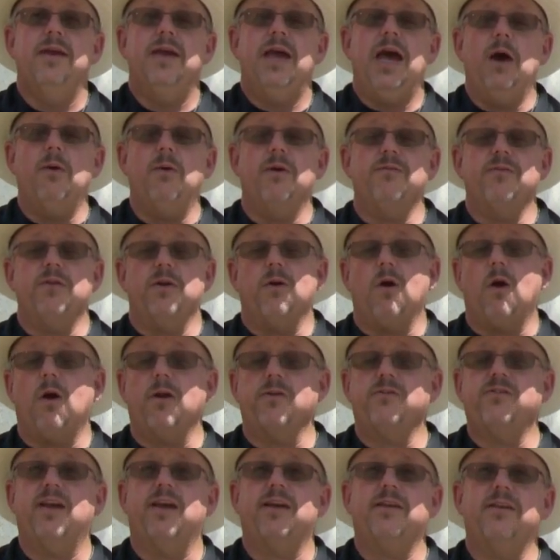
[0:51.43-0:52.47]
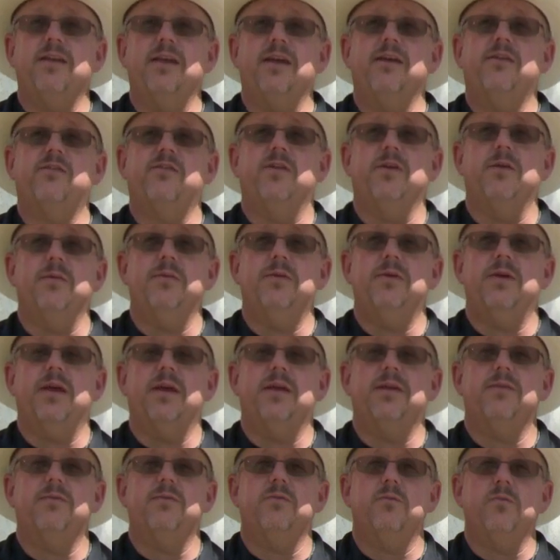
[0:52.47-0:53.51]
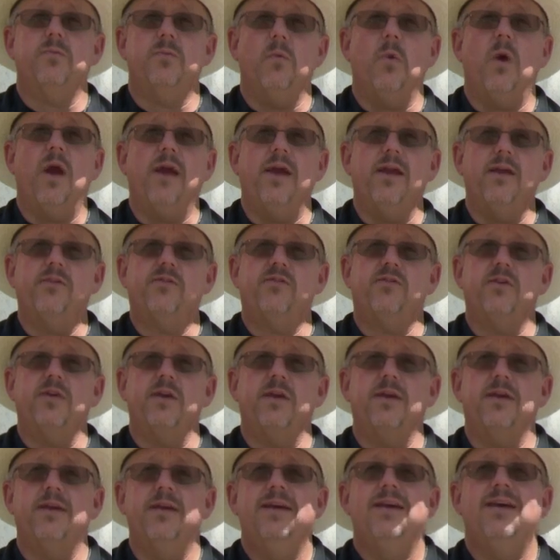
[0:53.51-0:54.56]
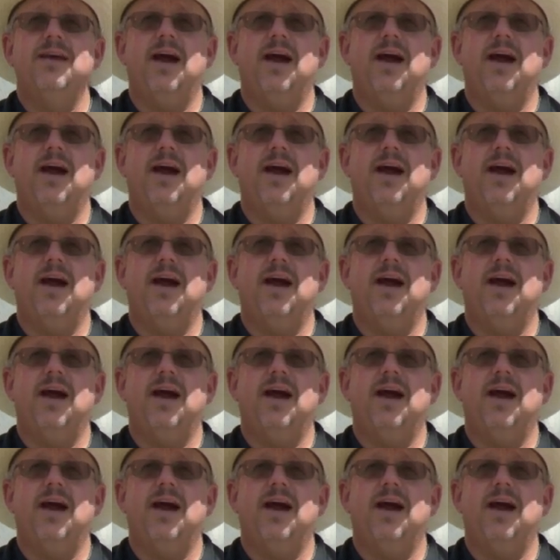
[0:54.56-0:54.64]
However, there are techniques and, and ways to